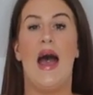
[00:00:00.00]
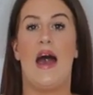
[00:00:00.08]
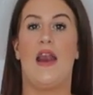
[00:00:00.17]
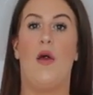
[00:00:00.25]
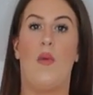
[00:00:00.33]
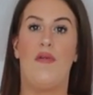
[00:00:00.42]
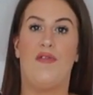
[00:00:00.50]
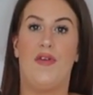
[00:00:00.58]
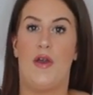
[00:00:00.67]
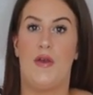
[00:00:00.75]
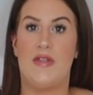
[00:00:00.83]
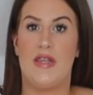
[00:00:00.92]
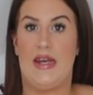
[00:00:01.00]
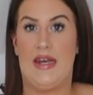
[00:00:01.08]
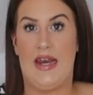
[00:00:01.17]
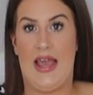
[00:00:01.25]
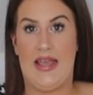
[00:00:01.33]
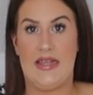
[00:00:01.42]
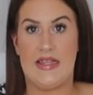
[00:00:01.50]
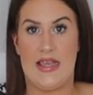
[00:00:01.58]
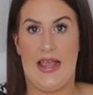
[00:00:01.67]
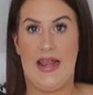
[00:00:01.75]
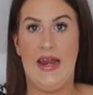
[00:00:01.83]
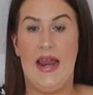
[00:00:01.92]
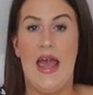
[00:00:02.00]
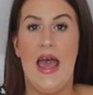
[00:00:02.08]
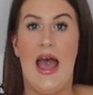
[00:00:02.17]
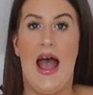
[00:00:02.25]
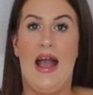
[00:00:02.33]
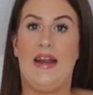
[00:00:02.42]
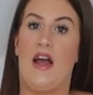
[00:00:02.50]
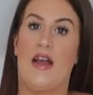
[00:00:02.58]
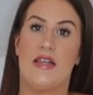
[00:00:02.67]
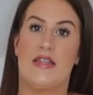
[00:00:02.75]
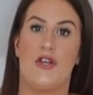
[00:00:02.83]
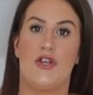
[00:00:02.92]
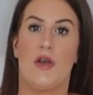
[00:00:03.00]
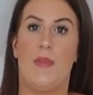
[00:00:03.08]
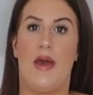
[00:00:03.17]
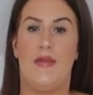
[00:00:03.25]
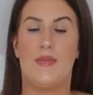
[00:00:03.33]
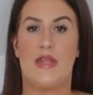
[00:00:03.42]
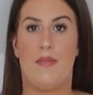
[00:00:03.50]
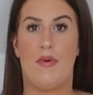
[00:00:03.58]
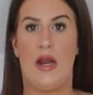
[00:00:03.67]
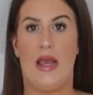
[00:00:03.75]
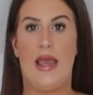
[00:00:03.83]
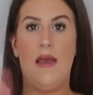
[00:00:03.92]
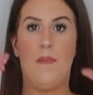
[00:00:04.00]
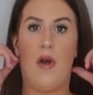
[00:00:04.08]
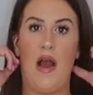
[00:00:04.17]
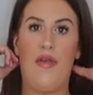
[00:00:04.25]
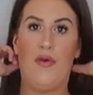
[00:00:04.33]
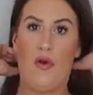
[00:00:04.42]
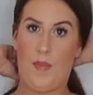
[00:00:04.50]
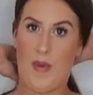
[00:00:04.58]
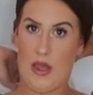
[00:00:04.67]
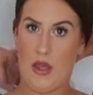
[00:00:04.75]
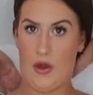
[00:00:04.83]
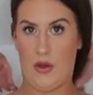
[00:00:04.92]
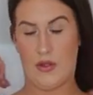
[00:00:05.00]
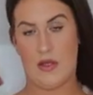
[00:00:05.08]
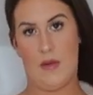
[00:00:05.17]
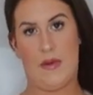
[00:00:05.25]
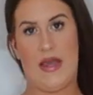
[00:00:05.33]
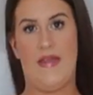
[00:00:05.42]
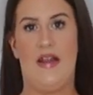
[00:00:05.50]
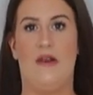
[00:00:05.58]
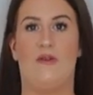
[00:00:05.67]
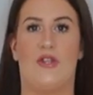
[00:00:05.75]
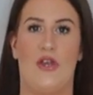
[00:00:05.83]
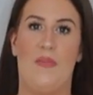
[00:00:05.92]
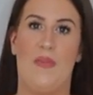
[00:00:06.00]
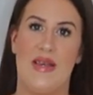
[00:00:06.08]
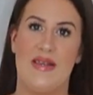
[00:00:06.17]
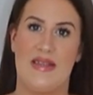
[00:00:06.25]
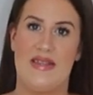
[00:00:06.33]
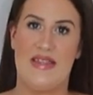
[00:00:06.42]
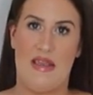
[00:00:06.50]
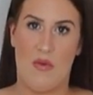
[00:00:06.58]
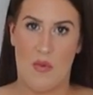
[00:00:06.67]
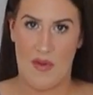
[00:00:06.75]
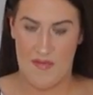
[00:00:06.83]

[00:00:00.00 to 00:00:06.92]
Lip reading: and I went for those in an 18. And like I said, you can buy them separately, but I thought it'd be cute to get the little two-piece and see what we